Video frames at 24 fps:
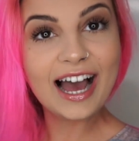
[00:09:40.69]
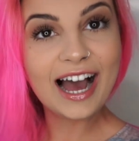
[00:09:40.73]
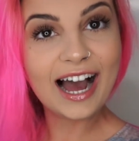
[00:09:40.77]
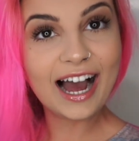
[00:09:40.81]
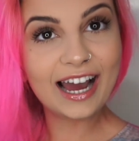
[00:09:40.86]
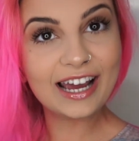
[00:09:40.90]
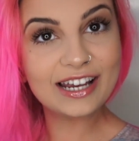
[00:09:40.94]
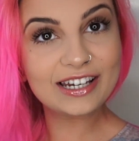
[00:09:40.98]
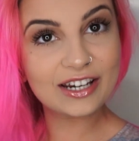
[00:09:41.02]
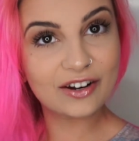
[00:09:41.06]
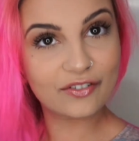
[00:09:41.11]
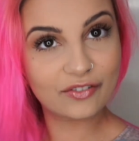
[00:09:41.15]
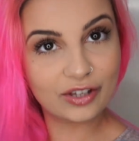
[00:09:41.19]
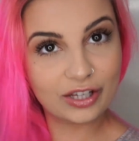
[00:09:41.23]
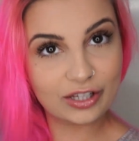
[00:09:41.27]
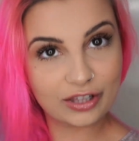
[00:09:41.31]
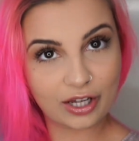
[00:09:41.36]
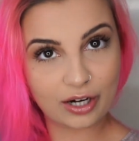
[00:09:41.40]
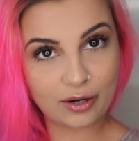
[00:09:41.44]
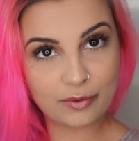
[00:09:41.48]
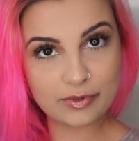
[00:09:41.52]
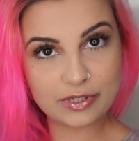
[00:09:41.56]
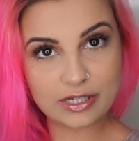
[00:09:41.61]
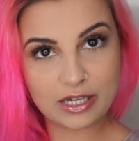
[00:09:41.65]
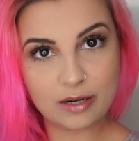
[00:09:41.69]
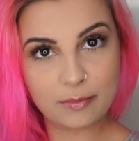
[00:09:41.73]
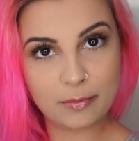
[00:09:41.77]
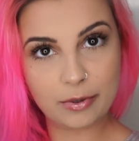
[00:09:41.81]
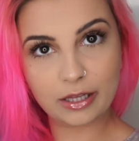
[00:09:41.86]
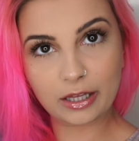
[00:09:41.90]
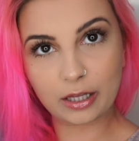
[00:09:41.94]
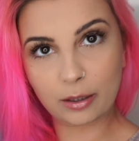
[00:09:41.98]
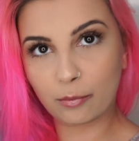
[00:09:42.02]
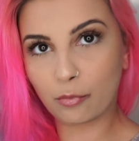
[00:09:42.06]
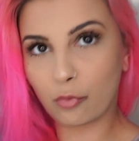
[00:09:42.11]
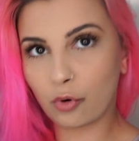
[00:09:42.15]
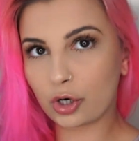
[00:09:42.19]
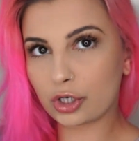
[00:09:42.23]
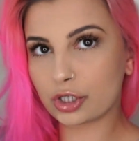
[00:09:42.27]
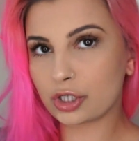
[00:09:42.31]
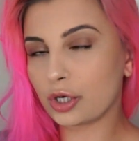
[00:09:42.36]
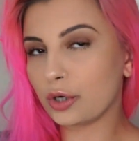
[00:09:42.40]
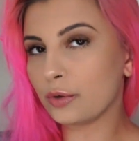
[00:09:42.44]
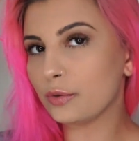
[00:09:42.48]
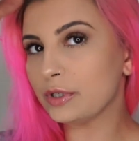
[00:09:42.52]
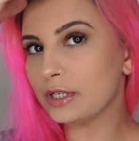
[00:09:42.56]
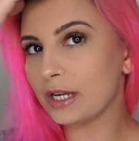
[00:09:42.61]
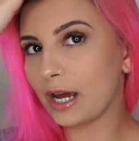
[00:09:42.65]
I definitely thought it was gonna be like more
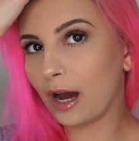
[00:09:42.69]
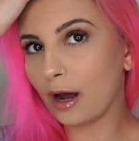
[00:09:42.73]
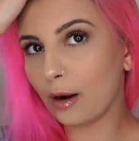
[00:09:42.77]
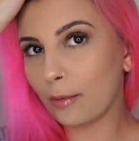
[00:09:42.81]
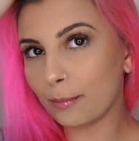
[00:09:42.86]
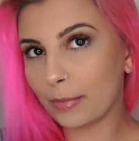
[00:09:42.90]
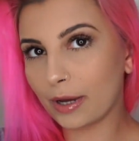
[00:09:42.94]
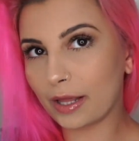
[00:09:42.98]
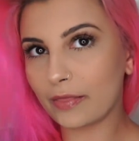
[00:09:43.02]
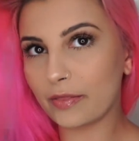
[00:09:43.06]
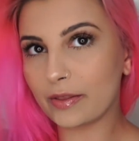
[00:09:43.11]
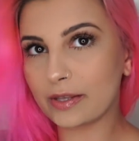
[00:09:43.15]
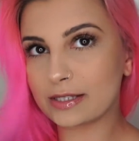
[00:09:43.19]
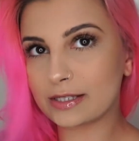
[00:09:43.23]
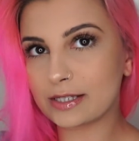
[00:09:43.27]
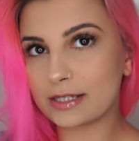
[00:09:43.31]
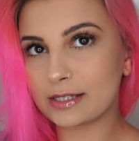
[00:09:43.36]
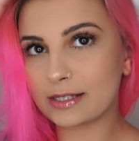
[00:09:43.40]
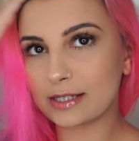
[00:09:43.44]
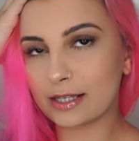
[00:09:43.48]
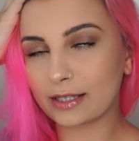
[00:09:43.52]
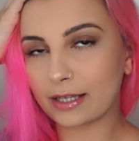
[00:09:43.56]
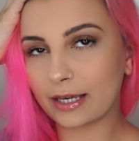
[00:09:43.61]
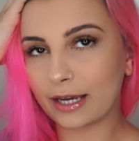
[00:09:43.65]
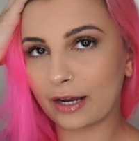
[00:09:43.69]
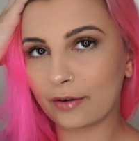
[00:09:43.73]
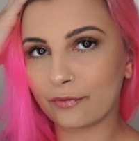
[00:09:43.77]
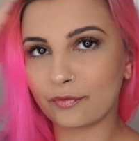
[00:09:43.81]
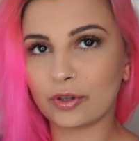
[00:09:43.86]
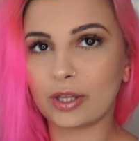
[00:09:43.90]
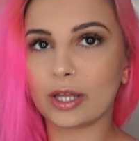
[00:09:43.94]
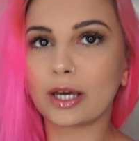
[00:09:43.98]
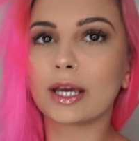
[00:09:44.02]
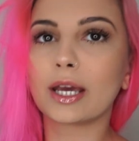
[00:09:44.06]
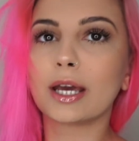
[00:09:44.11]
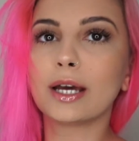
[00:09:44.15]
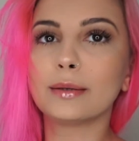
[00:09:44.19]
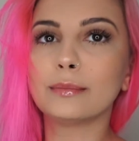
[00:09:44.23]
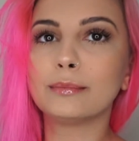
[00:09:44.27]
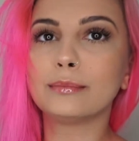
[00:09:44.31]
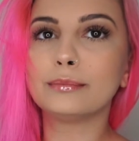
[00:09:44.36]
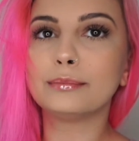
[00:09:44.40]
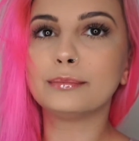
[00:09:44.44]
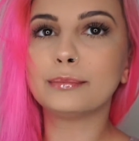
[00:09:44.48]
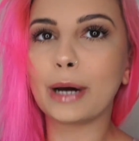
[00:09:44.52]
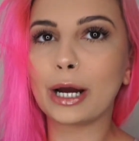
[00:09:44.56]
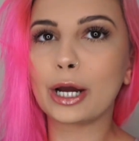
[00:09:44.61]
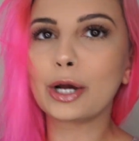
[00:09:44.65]
toned down, but this is like, I feel like
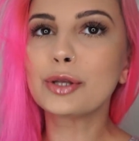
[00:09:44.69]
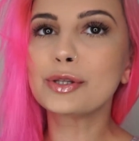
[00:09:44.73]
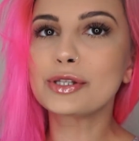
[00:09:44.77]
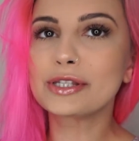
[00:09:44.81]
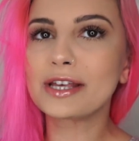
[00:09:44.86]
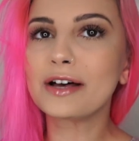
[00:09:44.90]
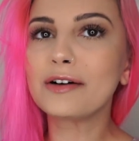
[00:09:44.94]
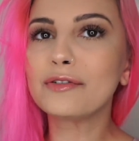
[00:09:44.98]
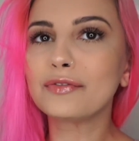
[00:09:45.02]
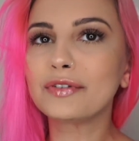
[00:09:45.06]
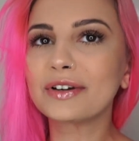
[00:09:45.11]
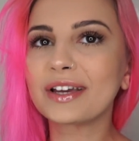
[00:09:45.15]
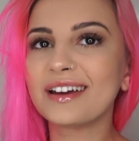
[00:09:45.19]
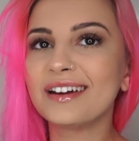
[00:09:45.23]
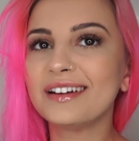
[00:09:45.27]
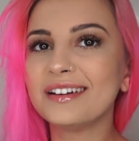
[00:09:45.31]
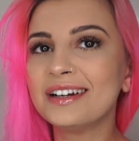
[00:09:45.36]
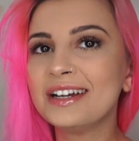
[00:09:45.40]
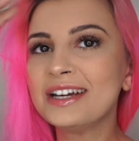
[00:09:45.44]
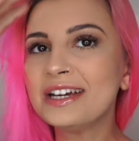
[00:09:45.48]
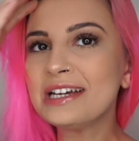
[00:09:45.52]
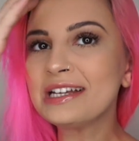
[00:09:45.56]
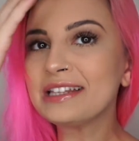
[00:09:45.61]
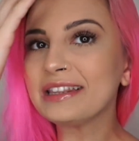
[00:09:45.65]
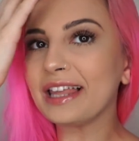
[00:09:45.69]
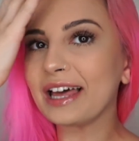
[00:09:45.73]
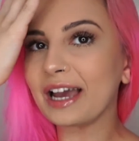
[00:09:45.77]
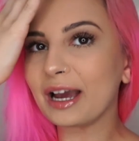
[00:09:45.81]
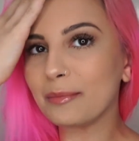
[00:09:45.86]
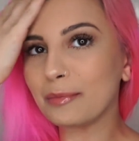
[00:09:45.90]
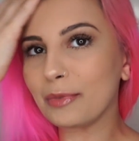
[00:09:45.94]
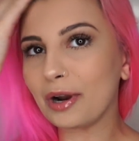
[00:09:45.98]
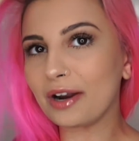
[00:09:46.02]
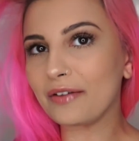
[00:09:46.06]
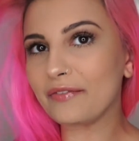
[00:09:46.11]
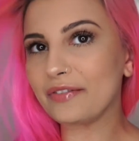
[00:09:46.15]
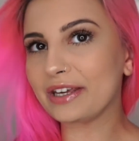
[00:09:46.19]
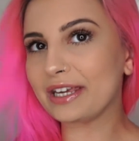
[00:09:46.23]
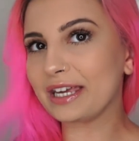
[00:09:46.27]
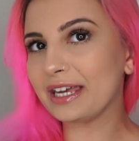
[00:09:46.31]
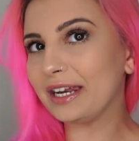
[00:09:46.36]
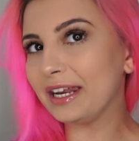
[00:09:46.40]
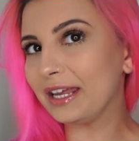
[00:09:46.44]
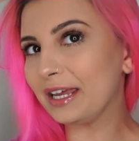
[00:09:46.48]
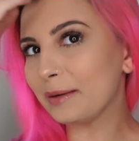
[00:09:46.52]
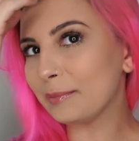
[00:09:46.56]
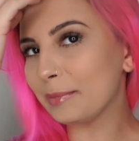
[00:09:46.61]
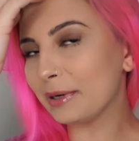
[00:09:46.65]
my old self again. Like, I'm not even
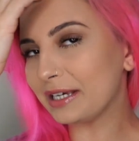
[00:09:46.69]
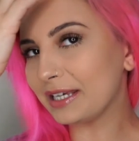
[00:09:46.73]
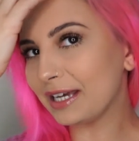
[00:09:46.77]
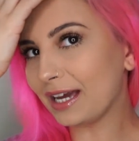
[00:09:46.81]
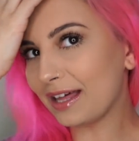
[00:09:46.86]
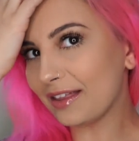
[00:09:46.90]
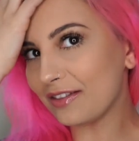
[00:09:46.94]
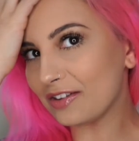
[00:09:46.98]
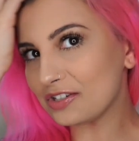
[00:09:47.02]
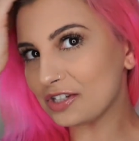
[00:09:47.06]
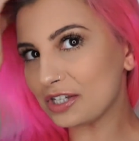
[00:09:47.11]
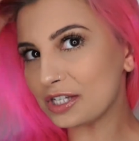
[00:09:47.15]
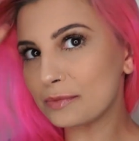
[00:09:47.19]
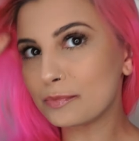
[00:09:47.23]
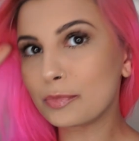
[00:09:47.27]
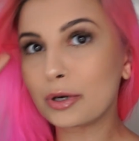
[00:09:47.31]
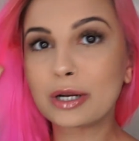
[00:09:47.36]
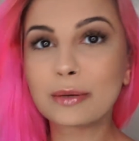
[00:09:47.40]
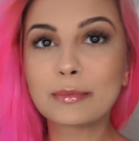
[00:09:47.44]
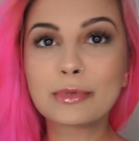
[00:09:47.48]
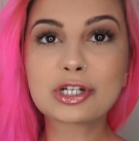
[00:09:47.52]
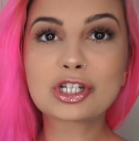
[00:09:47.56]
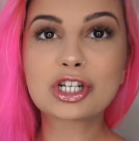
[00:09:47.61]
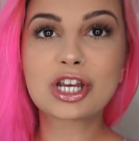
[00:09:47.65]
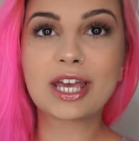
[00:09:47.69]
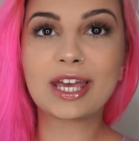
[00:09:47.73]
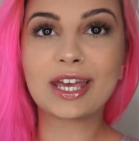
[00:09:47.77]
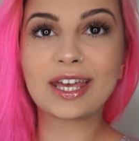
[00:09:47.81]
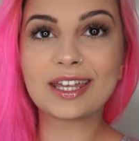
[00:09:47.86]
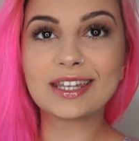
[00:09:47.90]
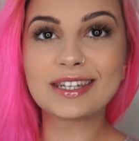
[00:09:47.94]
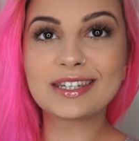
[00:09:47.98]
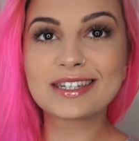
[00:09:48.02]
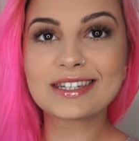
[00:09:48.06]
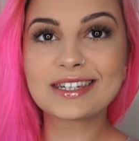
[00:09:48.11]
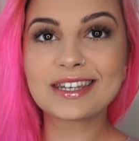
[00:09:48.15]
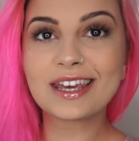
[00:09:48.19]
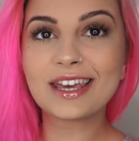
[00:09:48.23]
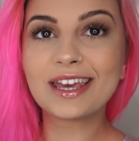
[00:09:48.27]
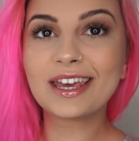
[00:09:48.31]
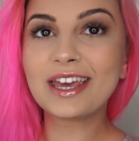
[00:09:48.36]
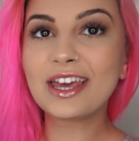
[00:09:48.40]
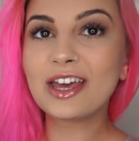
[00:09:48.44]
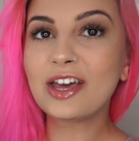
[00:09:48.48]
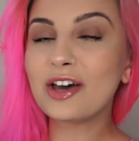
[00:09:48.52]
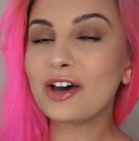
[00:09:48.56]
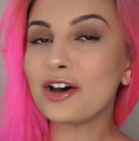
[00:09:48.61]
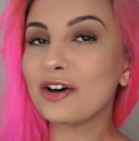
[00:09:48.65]
kidding. But yeah, this is pretty much it
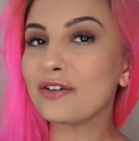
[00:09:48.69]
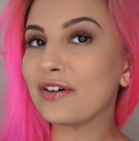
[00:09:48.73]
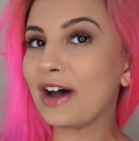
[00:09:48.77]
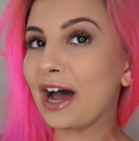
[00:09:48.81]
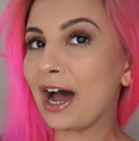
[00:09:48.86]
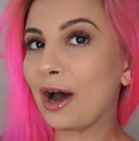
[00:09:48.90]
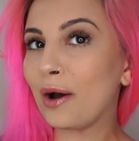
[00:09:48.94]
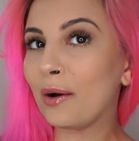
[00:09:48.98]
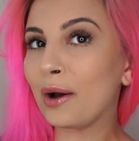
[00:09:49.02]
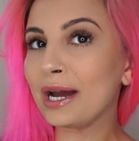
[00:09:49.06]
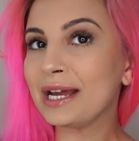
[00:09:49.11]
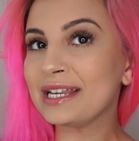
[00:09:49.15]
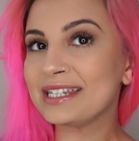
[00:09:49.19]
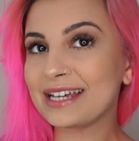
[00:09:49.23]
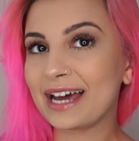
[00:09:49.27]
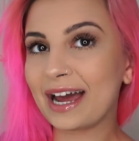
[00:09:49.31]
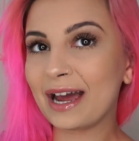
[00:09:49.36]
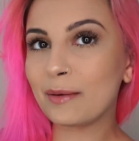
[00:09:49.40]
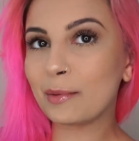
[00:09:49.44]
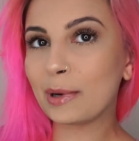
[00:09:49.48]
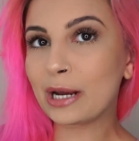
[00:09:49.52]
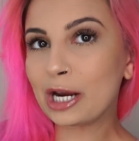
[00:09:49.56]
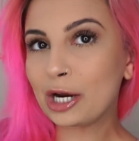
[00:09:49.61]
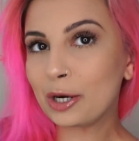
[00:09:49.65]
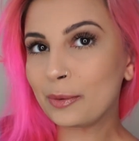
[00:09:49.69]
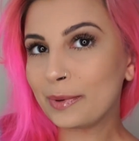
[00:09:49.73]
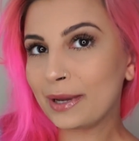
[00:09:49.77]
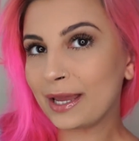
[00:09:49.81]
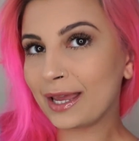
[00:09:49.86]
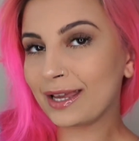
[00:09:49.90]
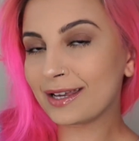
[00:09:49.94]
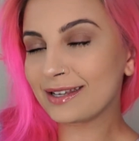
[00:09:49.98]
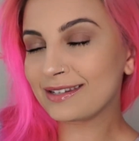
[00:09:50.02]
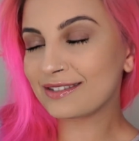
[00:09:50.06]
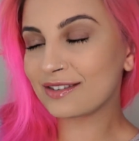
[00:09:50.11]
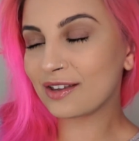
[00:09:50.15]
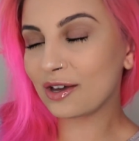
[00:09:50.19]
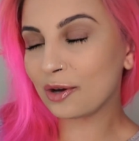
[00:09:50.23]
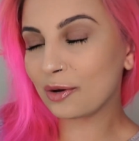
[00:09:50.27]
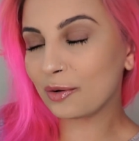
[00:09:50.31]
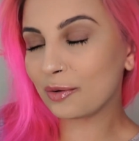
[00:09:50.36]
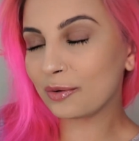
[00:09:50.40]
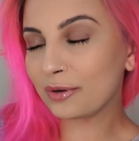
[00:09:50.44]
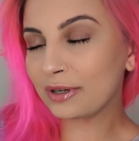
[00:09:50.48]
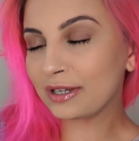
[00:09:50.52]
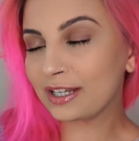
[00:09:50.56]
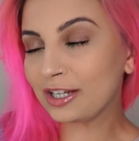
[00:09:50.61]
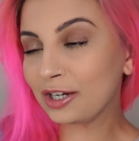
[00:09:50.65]
of how I dye my hair pink.
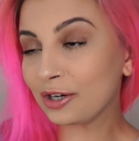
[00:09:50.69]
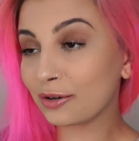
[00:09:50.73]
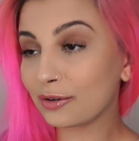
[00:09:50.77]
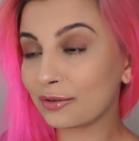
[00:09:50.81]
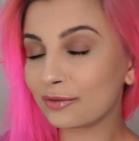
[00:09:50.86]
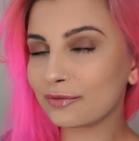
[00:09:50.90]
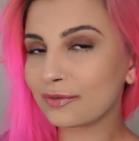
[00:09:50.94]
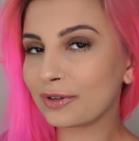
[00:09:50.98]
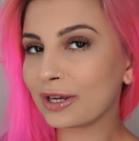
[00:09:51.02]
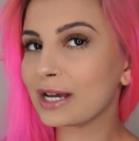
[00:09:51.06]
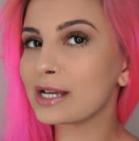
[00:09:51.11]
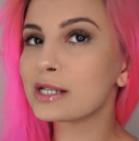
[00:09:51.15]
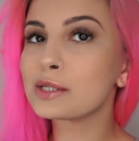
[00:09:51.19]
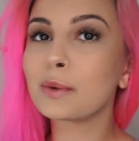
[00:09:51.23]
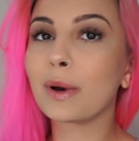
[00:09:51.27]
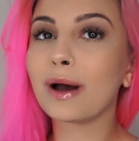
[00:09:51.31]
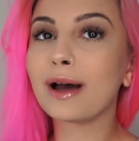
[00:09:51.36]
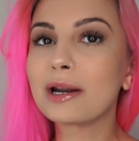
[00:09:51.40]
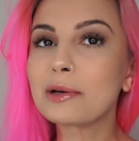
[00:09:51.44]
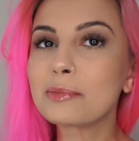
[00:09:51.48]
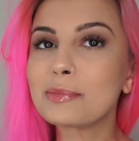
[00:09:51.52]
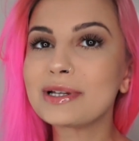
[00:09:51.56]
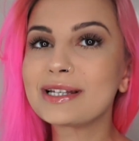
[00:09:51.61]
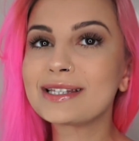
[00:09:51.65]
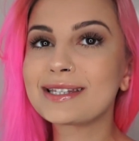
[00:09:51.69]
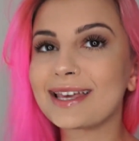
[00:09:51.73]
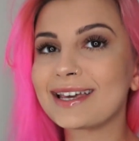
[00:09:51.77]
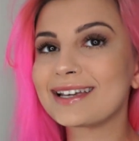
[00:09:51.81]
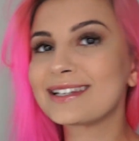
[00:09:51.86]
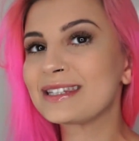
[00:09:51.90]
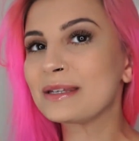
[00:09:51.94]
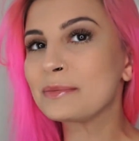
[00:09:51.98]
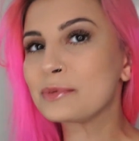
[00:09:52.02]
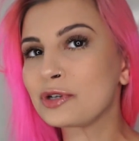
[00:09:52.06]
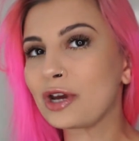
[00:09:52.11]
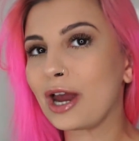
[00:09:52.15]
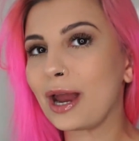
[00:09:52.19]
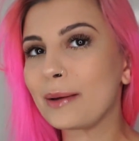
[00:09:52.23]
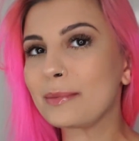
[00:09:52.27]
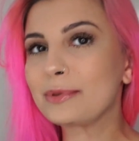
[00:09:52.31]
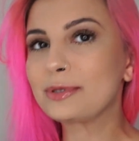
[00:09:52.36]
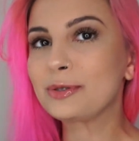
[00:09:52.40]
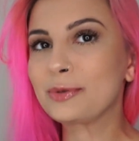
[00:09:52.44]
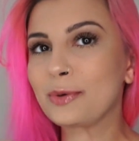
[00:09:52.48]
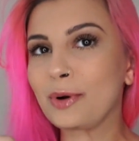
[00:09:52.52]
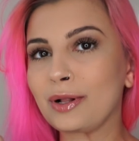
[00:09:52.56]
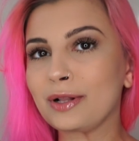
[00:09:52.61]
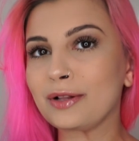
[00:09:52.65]
So, you know, if you guys want, please like, subscribe,
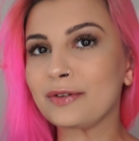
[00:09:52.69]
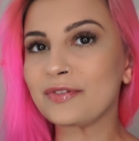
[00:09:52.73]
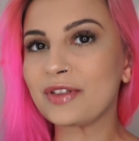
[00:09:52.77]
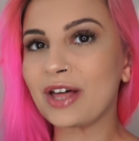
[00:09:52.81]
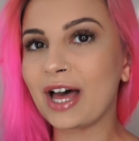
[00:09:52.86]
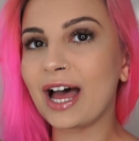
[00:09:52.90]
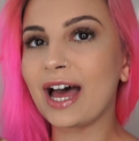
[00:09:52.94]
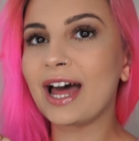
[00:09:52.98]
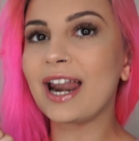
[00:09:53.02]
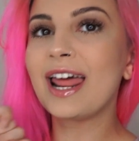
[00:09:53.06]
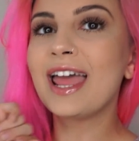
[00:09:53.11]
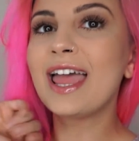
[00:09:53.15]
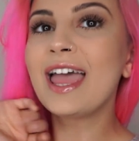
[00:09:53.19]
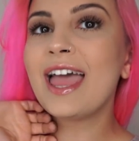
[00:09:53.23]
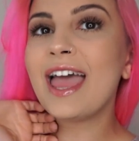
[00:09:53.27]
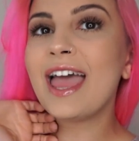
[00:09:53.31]
do all of that.